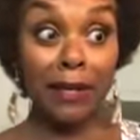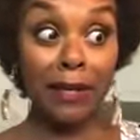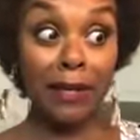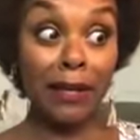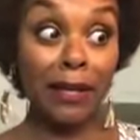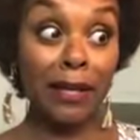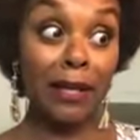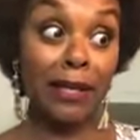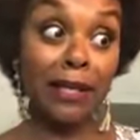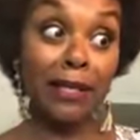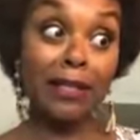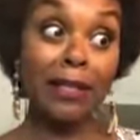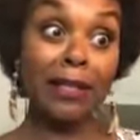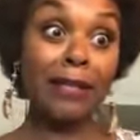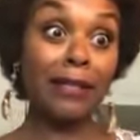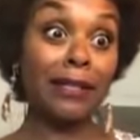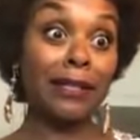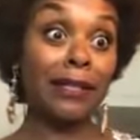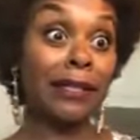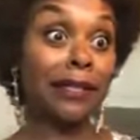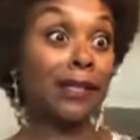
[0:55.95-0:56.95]
Honey,
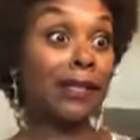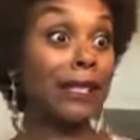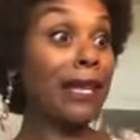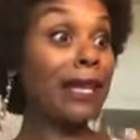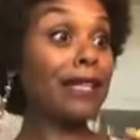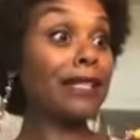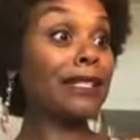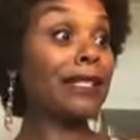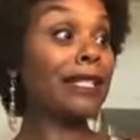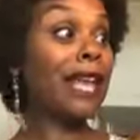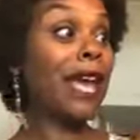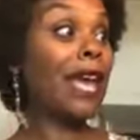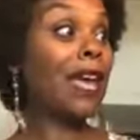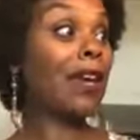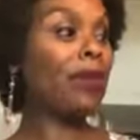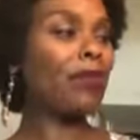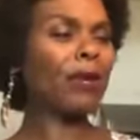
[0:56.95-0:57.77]
it is day,